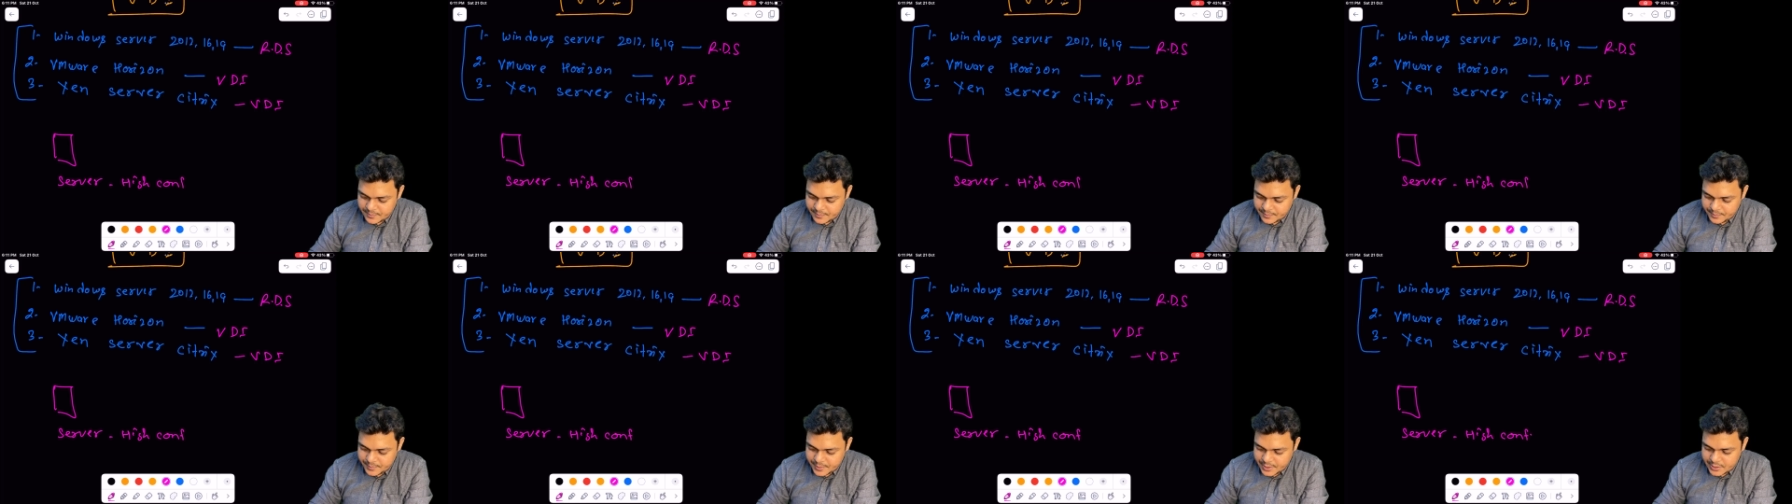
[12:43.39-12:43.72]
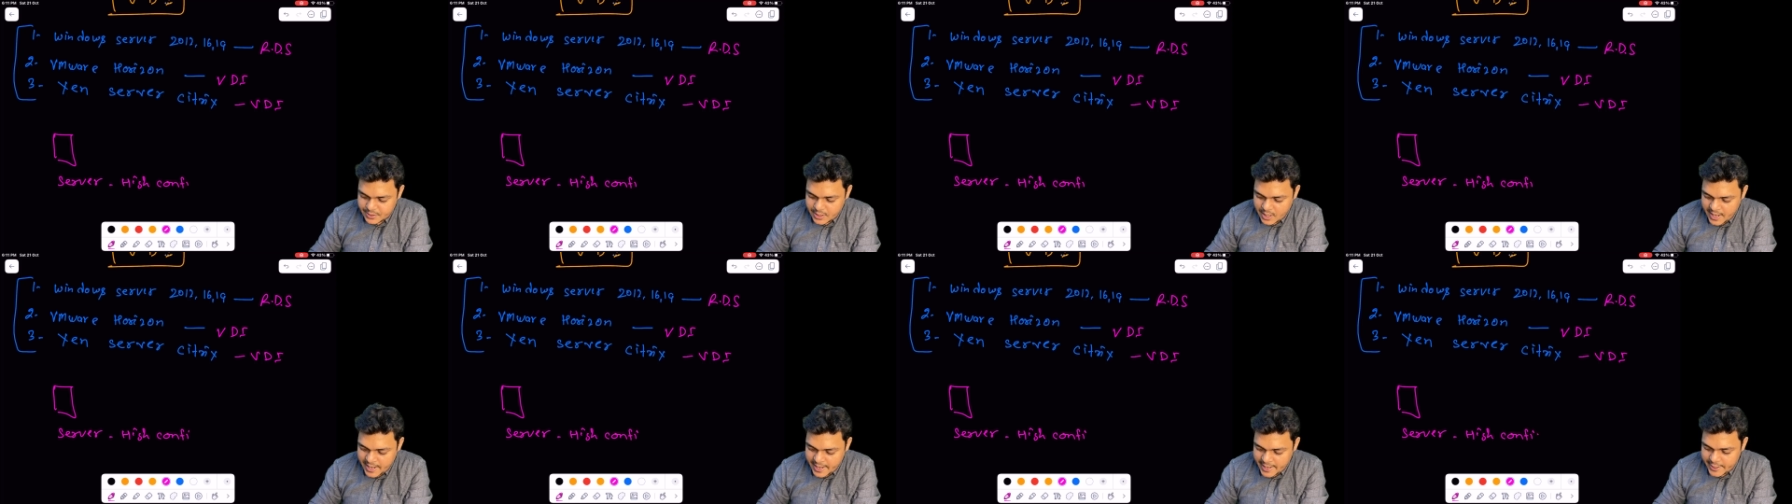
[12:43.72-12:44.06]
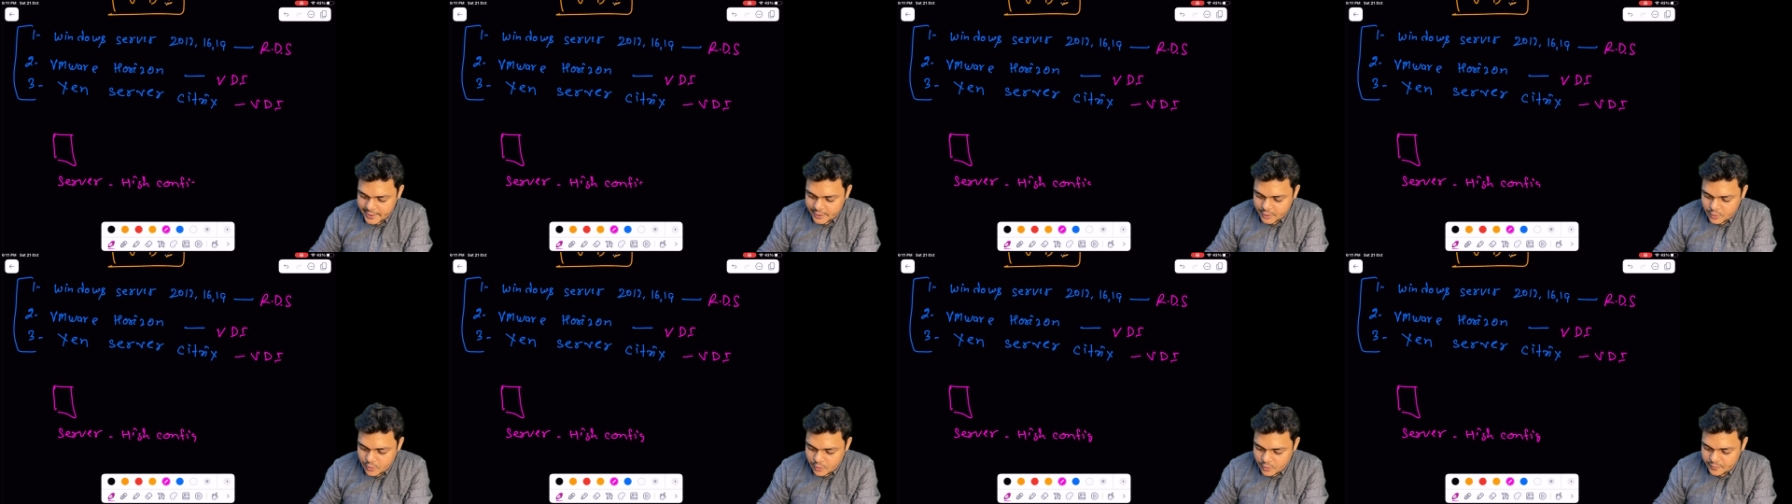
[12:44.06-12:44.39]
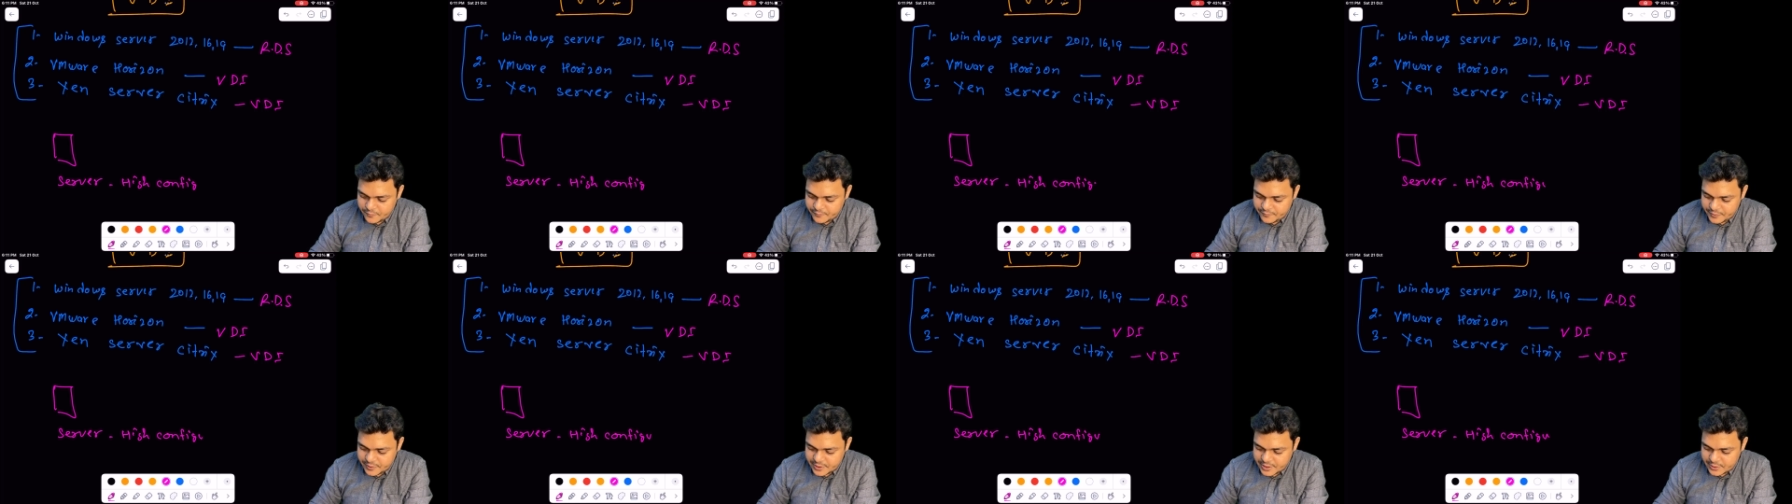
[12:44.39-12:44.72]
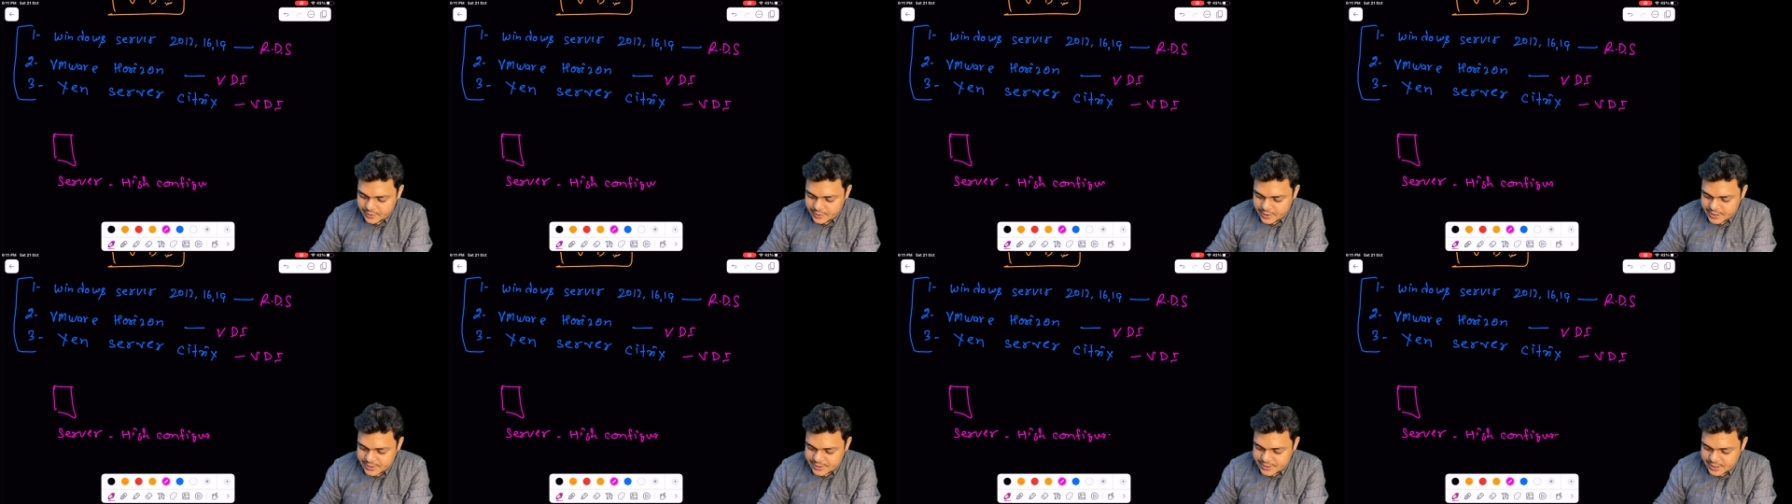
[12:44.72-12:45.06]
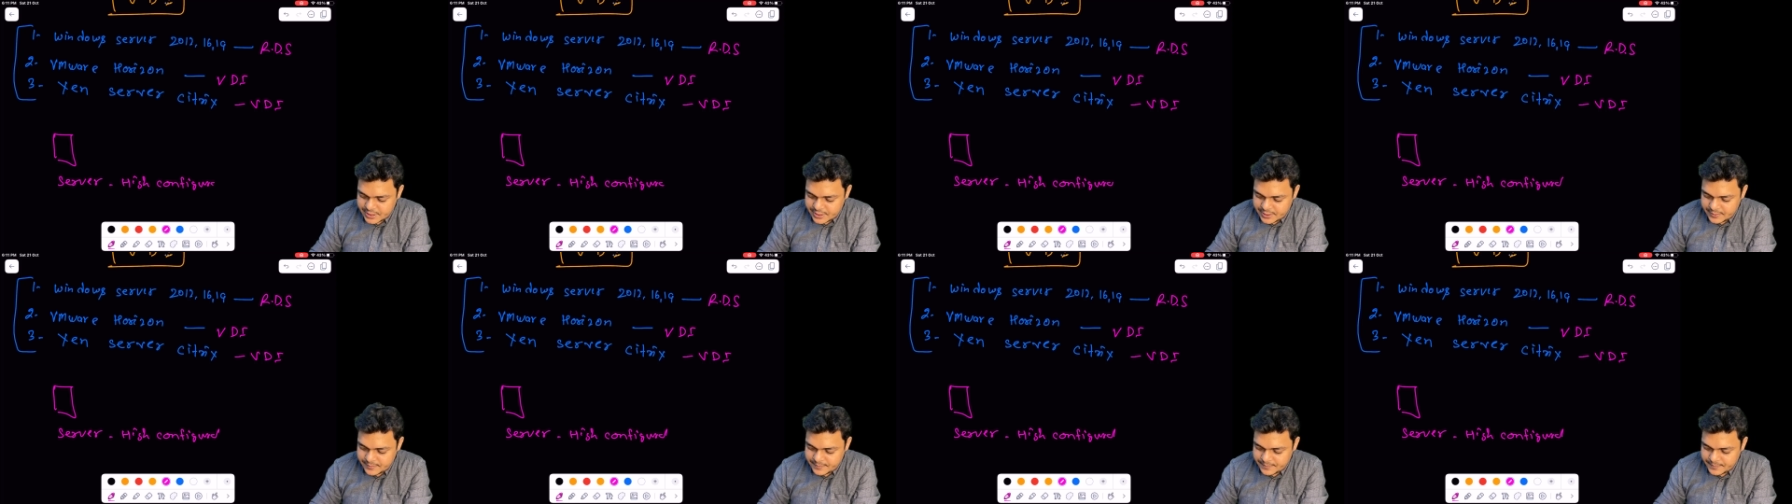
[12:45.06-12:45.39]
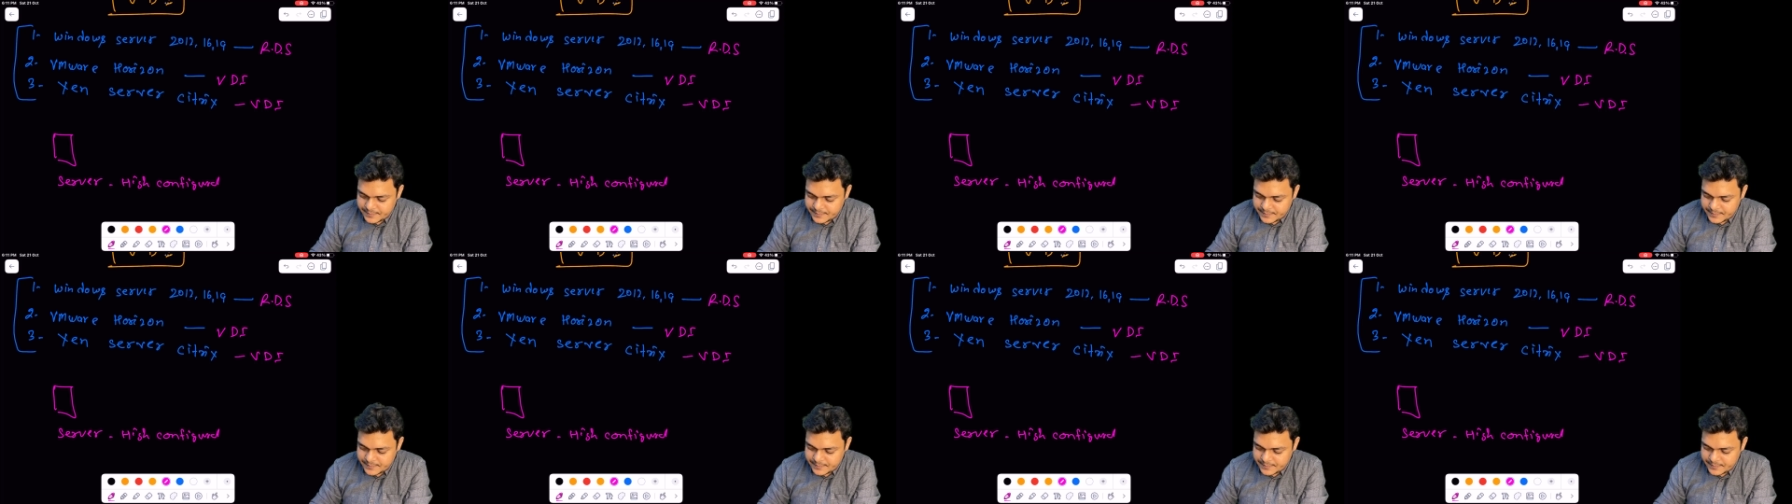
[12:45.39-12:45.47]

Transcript: with high configuration